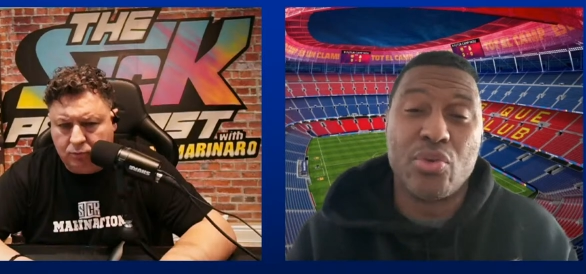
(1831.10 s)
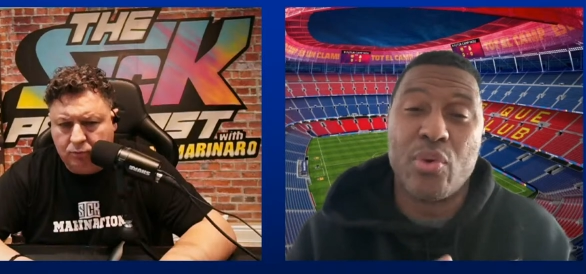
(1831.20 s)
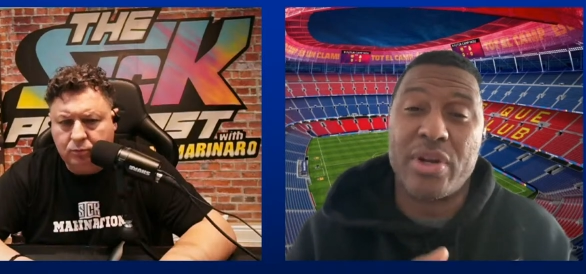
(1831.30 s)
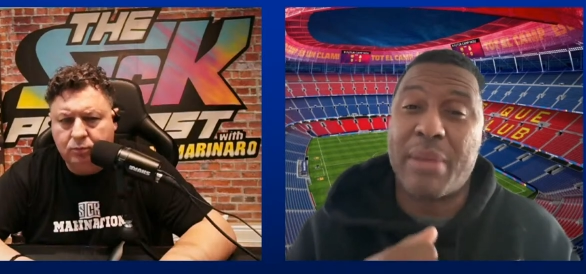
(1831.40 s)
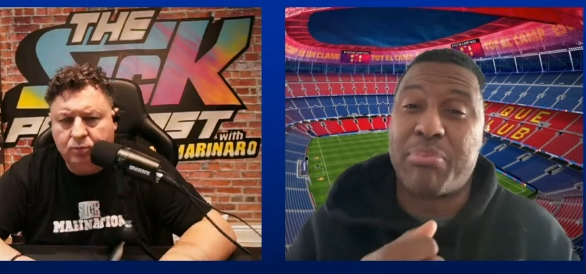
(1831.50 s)
Speaker 1: to
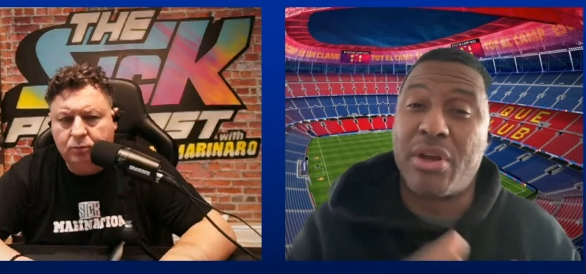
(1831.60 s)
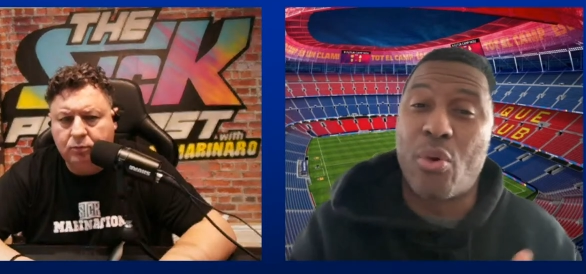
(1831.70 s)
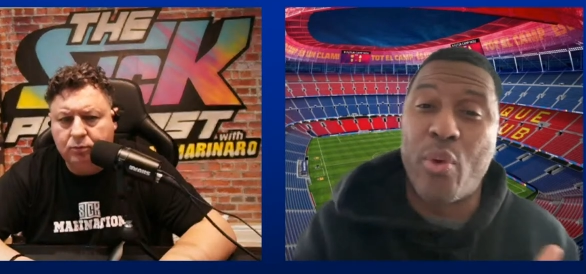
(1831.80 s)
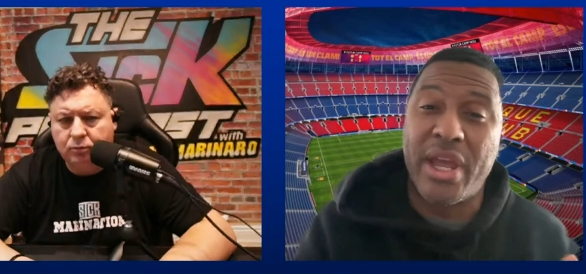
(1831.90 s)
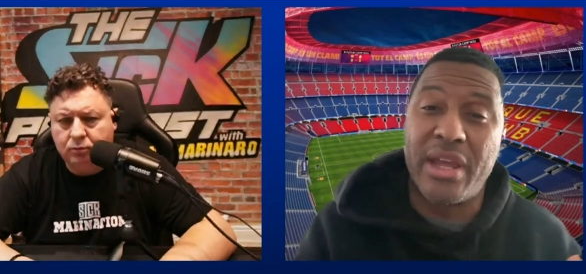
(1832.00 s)
when they play
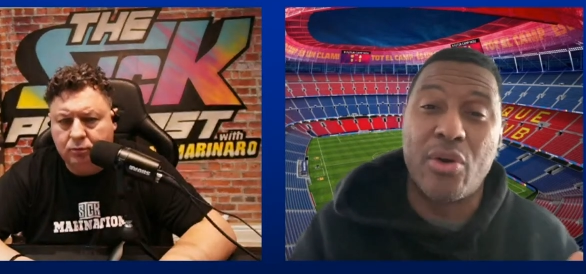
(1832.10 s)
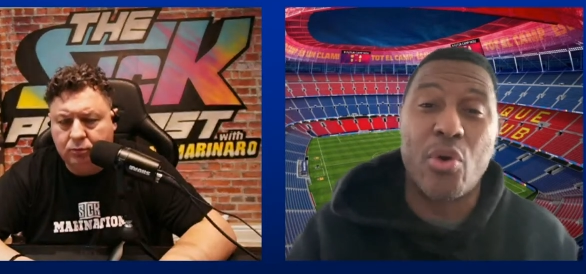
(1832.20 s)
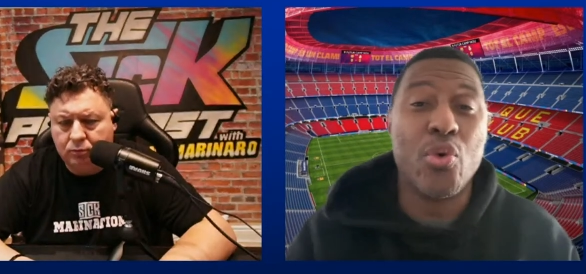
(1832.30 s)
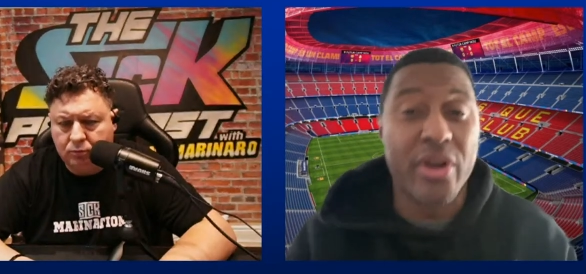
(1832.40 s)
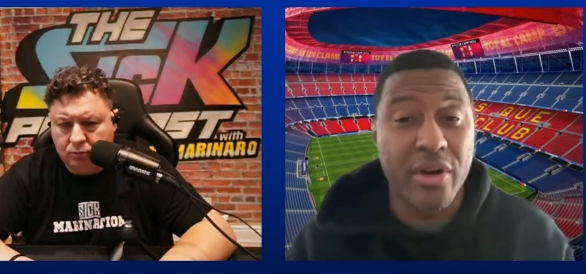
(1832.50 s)
away or
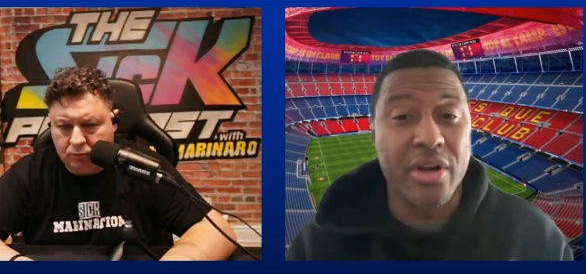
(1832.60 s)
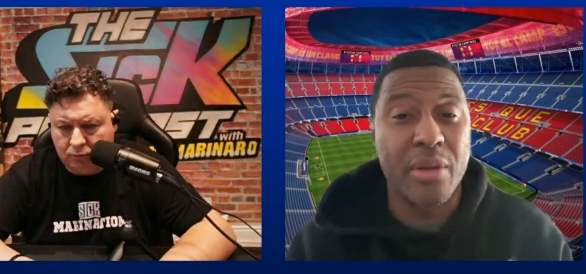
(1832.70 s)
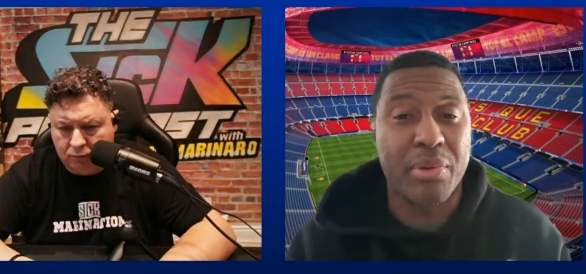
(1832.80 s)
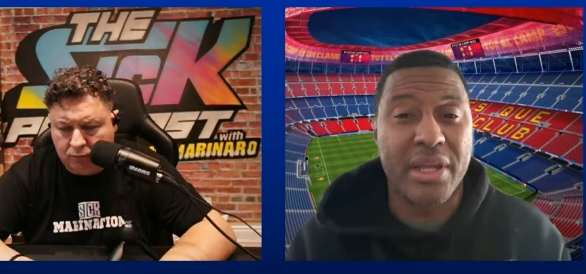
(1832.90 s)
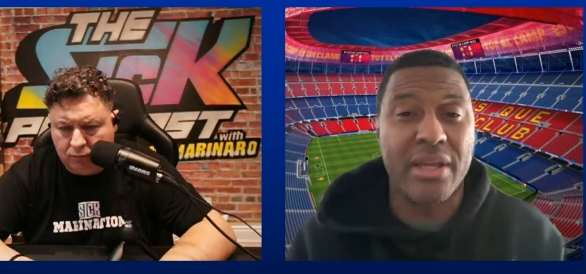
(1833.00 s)
who they're going
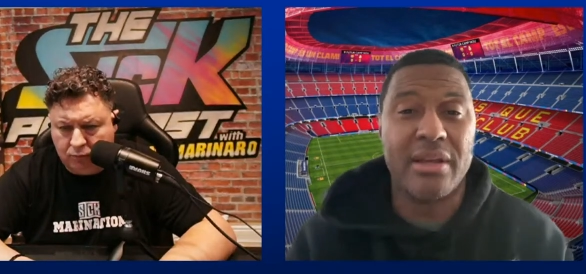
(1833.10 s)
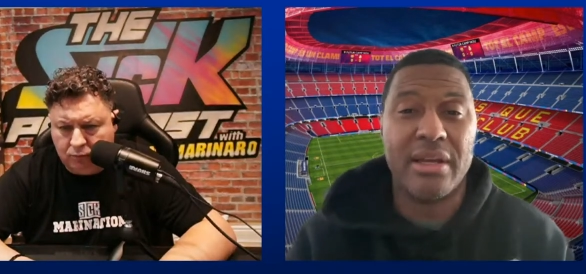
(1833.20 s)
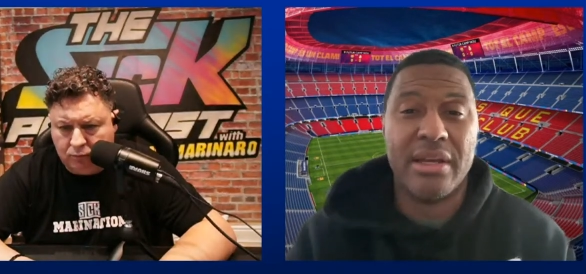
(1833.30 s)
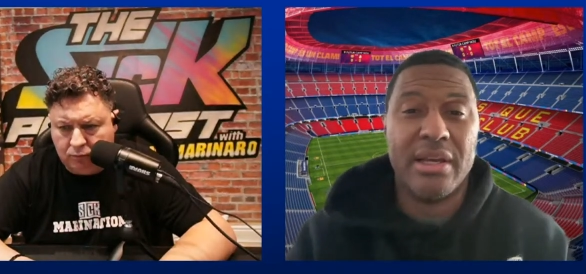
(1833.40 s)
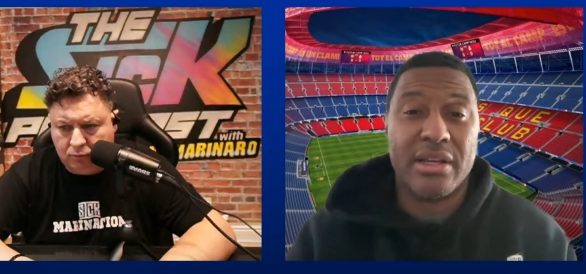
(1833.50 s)
to play?
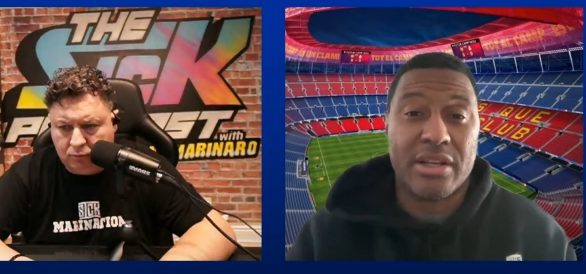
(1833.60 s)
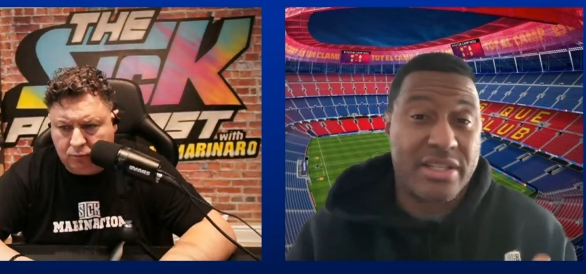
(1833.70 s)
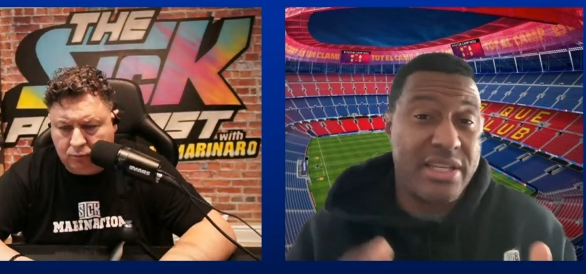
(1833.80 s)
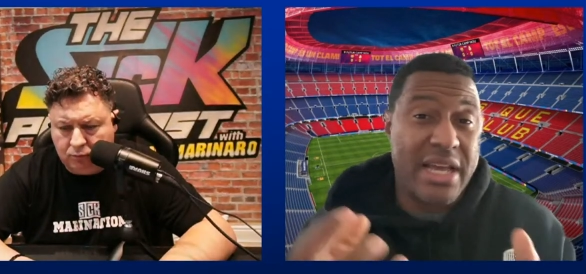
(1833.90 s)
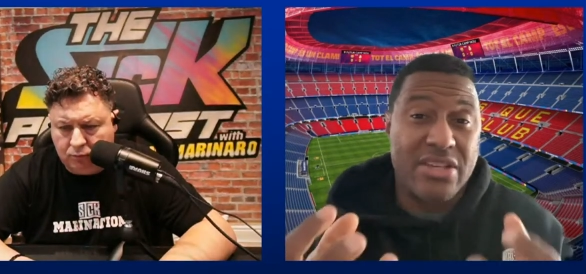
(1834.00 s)

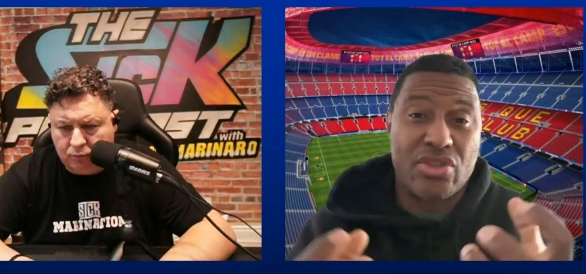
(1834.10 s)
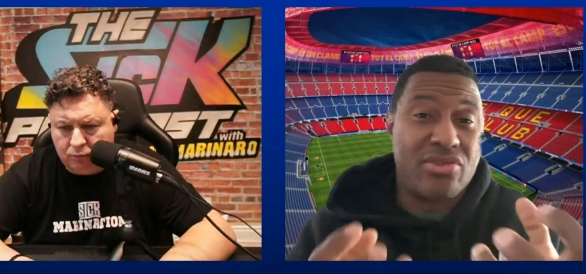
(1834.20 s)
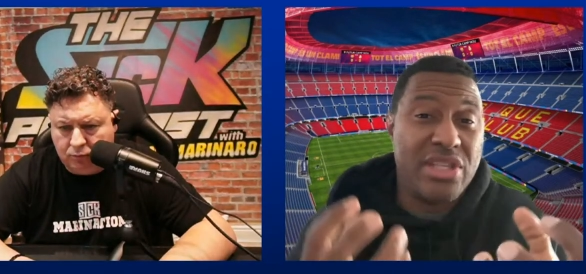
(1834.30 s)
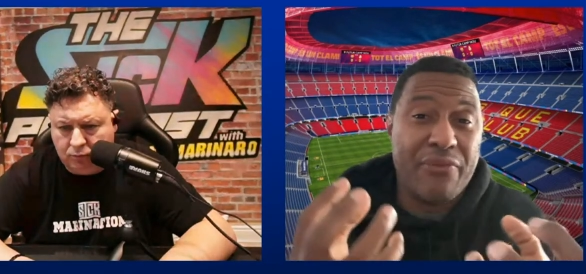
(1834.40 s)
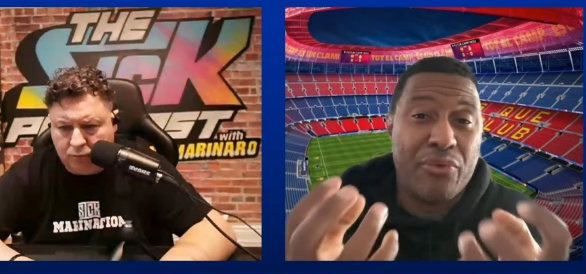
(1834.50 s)
Because he has
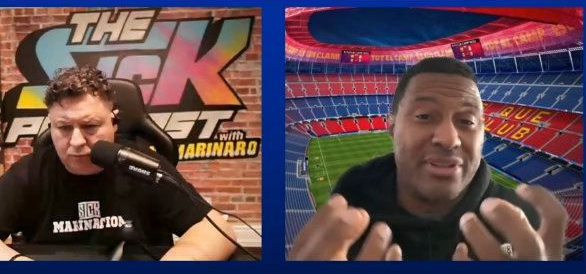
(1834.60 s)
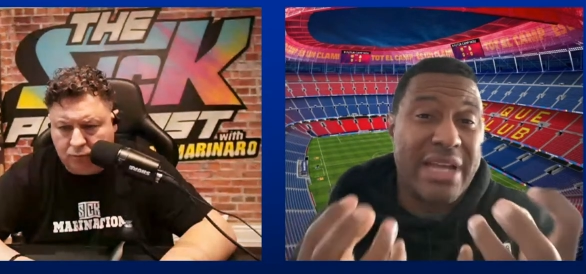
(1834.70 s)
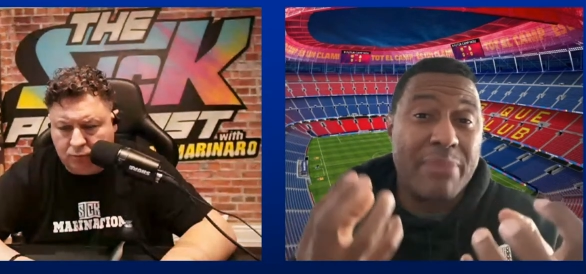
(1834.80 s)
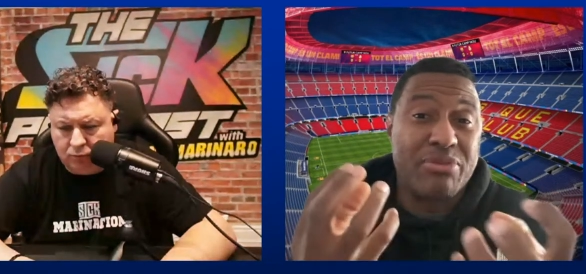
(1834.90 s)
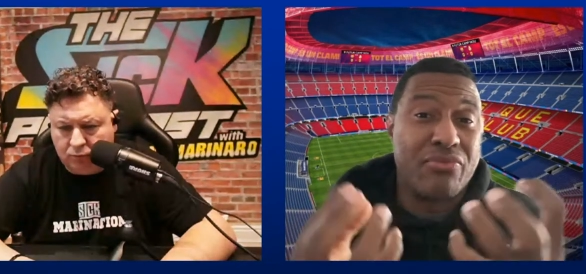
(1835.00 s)
different
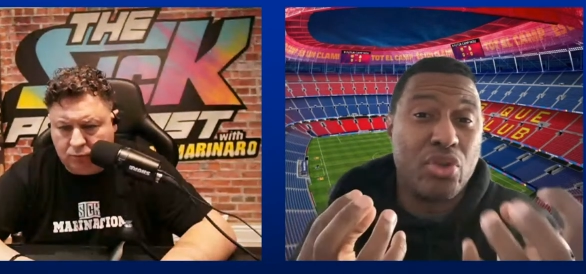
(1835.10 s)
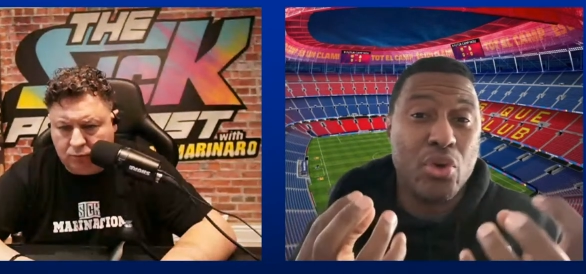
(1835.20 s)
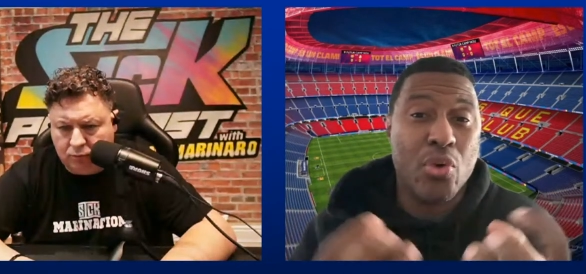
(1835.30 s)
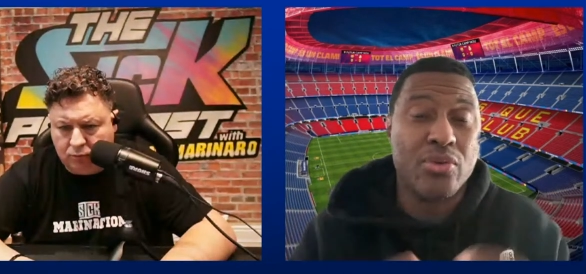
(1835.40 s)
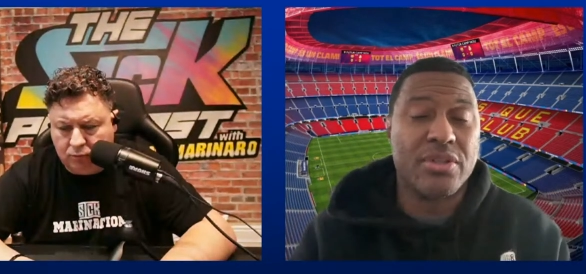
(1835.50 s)
types of
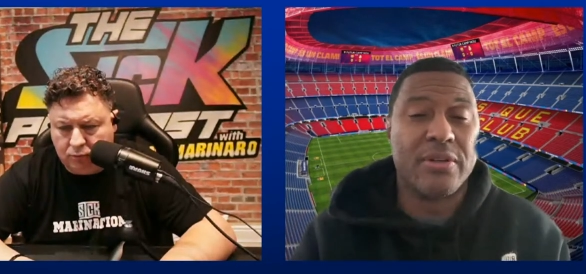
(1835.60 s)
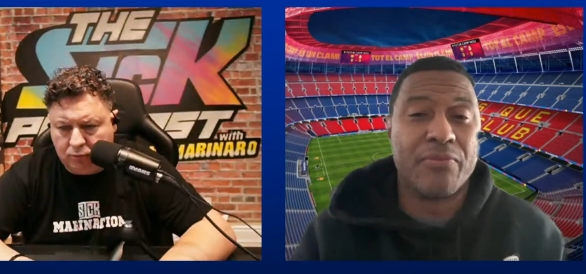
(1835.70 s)
duos.